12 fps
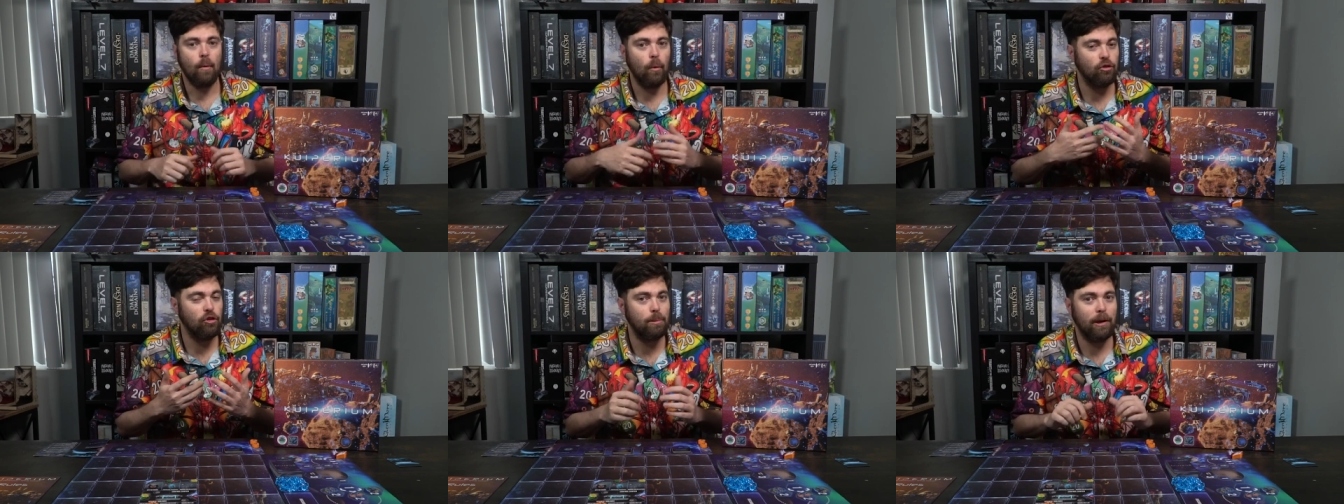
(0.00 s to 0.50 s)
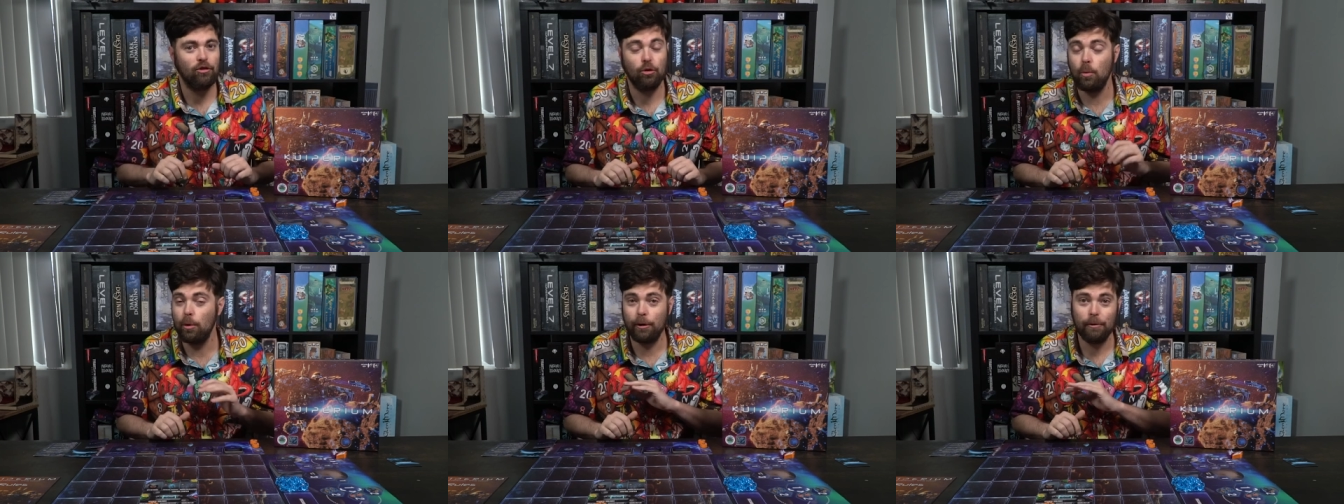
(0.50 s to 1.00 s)
Once you've placed
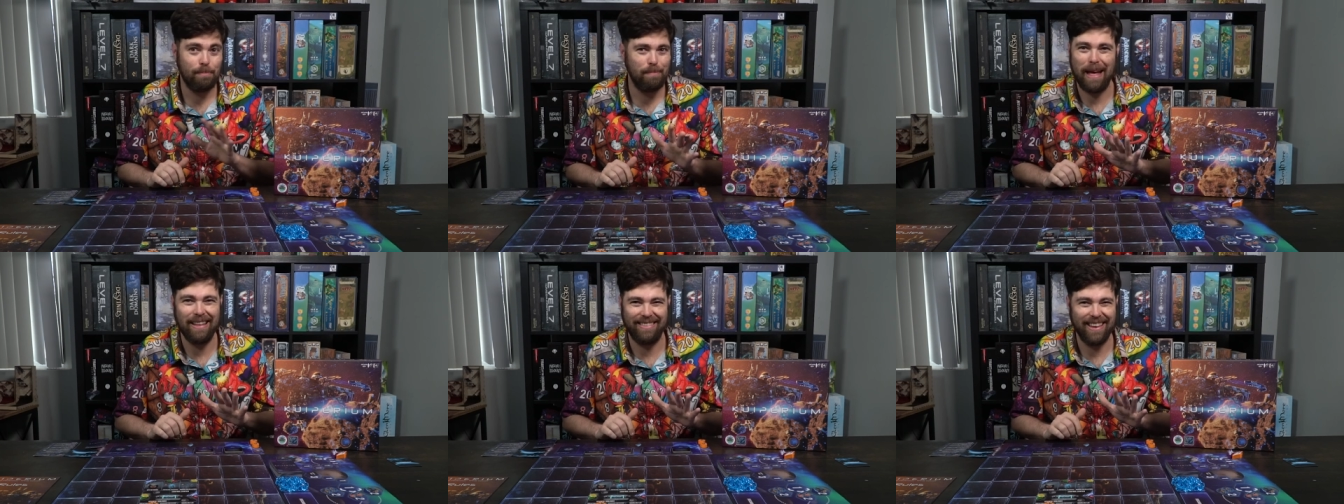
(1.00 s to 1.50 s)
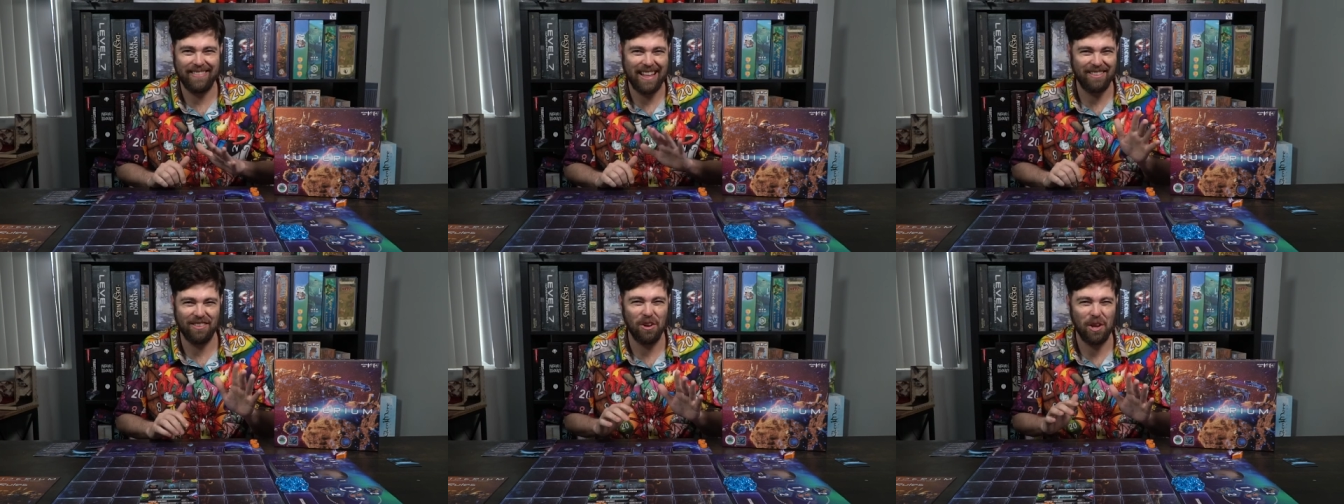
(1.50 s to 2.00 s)
your worker, that's it.
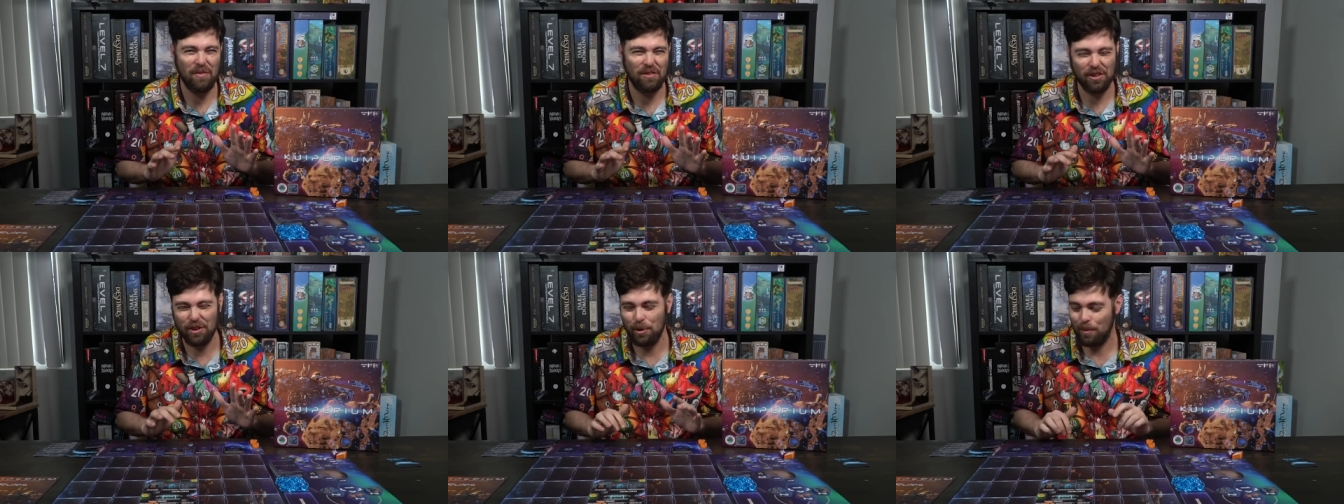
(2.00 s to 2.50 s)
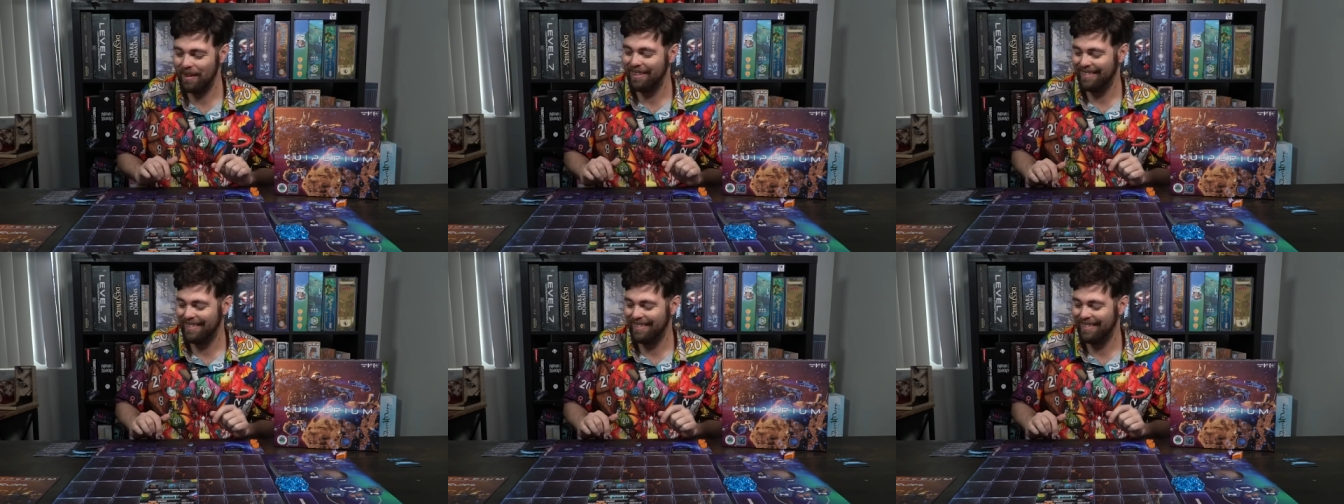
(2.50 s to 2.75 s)
That's all you have to do.